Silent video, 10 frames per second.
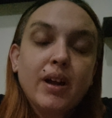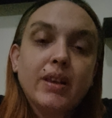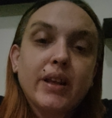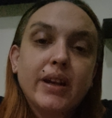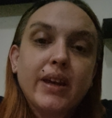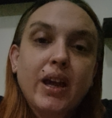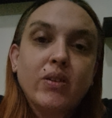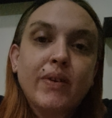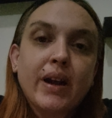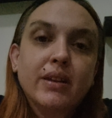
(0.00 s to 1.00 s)
a lot of
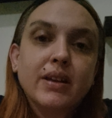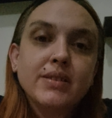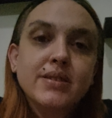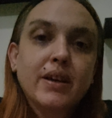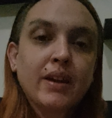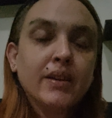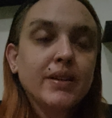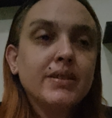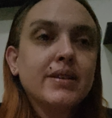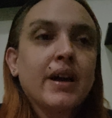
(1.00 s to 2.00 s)
gang violence,
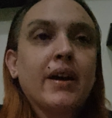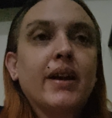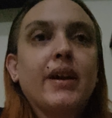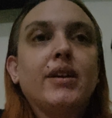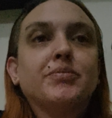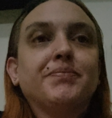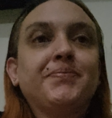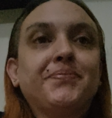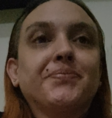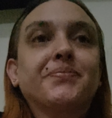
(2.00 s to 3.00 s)
and I...
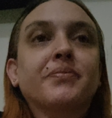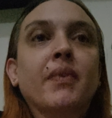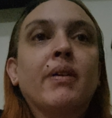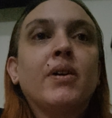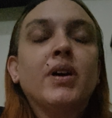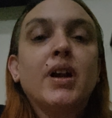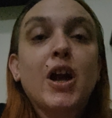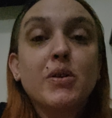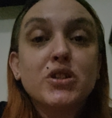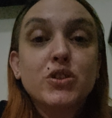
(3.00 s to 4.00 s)

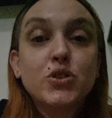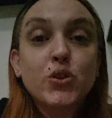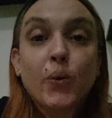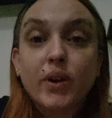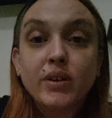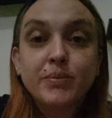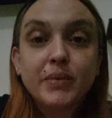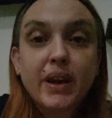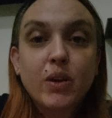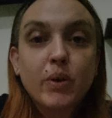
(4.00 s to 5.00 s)
I wasn't sure
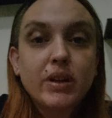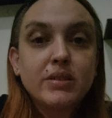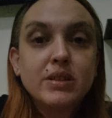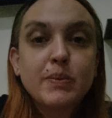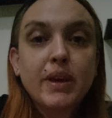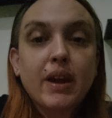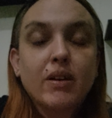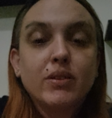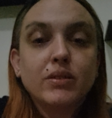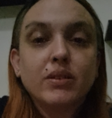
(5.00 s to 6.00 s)
that I wanted to speak
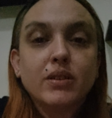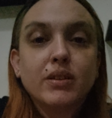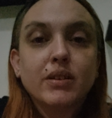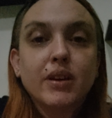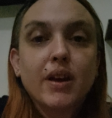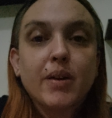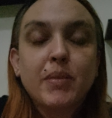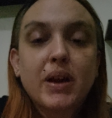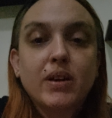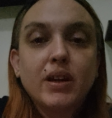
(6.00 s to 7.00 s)
out about